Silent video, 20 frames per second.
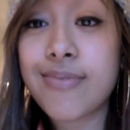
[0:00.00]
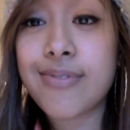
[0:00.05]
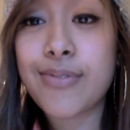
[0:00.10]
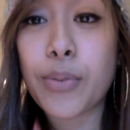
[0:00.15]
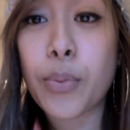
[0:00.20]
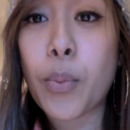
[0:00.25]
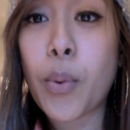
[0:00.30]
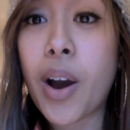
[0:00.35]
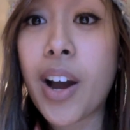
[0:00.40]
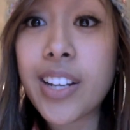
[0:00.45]

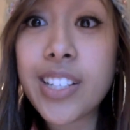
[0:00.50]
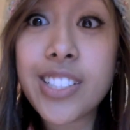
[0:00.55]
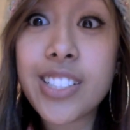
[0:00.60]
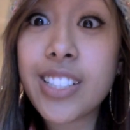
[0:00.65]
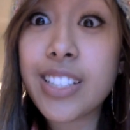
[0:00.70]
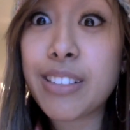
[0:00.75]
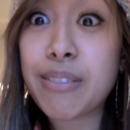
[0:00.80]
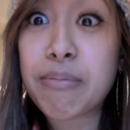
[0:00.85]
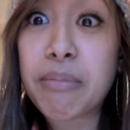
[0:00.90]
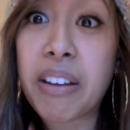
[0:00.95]

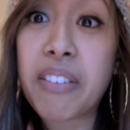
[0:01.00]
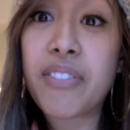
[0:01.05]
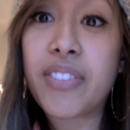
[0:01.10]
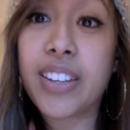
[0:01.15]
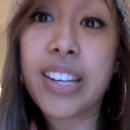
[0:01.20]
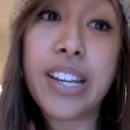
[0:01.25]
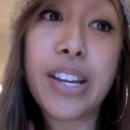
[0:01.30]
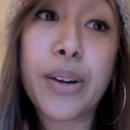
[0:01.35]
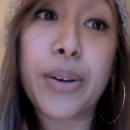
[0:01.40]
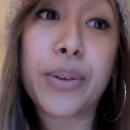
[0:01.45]
watching my
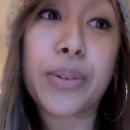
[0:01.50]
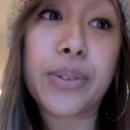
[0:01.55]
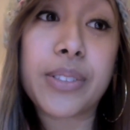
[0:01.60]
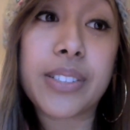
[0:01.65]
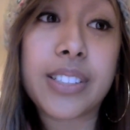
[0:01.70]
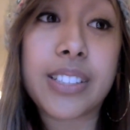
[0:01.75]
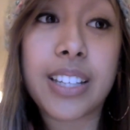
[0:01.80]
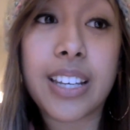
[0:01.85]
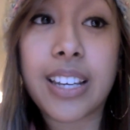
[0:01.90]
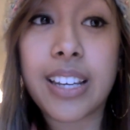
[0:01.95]

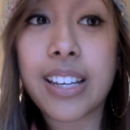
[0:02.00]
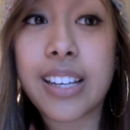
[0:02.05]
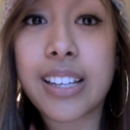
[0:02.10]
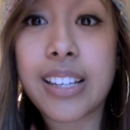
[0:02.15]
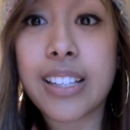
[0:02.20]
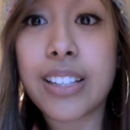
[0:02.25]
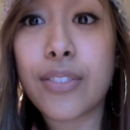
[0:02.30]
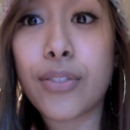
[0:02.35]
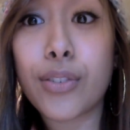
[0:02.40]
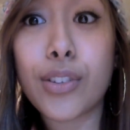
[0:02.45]
videos
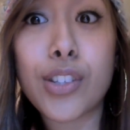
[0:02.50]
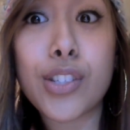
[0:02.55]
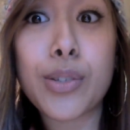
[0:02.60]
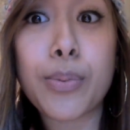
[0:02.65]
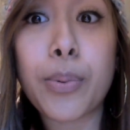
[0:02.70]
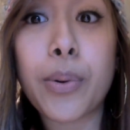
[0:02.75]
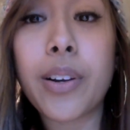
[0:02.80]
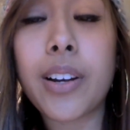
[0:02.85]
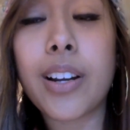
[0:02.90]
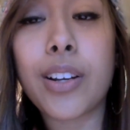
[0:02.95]
and for the
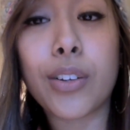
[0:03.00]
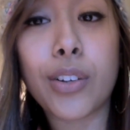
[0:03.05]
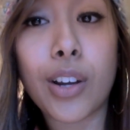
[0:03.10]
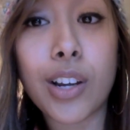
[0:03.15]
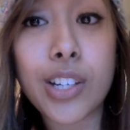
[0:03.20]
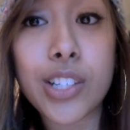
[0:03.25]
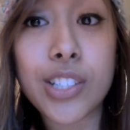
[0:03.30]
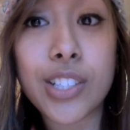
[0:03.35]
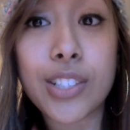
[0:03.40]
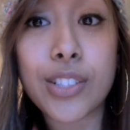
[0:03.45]
support on
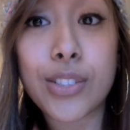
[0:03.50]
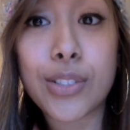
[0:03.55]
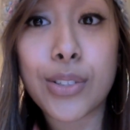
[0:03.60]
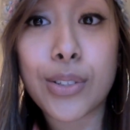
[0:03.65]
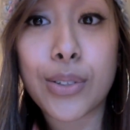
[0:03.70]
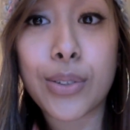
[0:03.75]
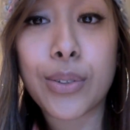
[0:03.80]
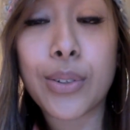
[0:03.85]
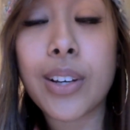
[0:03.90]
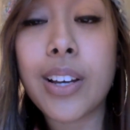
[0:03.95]
Crushin'
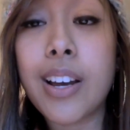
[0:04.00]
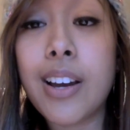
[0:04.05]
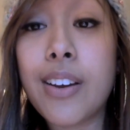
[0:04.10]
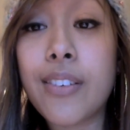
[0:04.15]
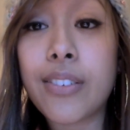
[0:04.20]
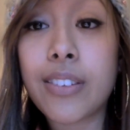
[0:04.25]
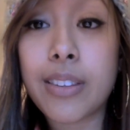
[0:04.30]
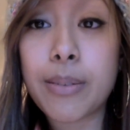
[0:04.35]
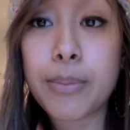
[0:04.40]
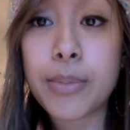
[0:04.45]
too,
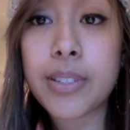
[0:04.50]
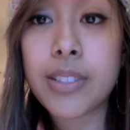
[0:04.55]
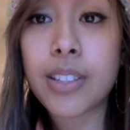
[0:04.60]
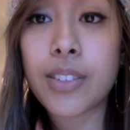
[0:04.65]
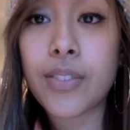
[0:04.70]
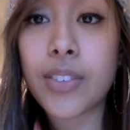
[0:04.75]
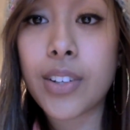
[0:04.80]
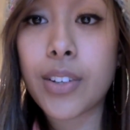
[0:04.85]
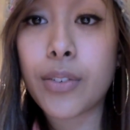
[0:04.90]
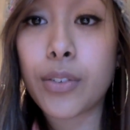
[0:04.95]
for the music
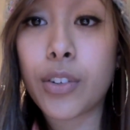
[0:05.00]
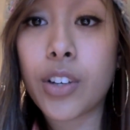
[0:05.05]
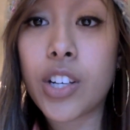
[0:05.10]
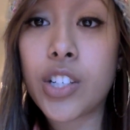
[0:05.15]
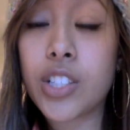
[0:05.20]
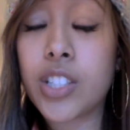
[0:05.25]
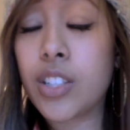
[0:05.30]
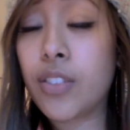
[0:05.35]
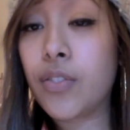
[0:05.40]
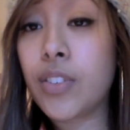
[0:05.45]
video of
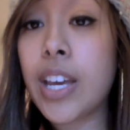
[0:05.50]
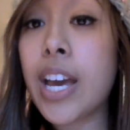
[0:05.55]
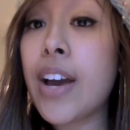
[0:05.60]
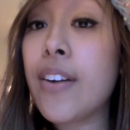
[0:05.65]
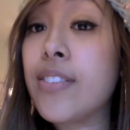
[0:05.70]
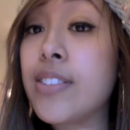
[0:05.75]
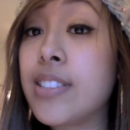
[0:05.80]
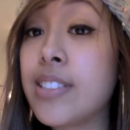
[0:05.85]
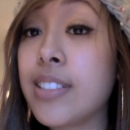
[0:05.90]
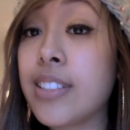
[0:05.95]
Crushin'. If you
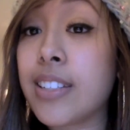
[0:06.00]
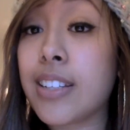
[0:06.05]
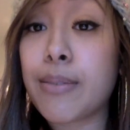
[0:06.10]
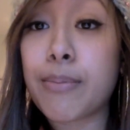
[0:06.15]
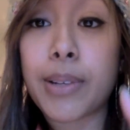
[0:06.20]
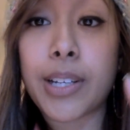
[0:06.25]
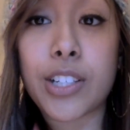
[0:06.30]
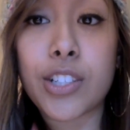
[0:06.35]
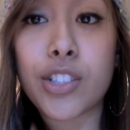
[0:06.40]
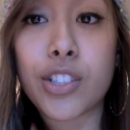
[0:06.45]
haven't seen it,
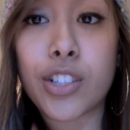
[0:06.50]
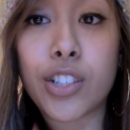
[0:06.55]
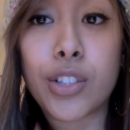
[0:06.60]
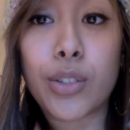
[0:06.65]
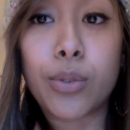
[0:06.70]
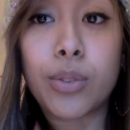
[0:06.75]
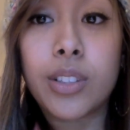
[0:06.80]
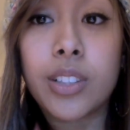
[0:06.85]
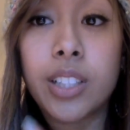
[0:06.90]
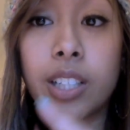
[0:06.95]
make sure
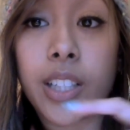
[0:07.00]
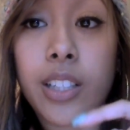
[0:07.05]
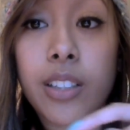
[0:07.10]
you click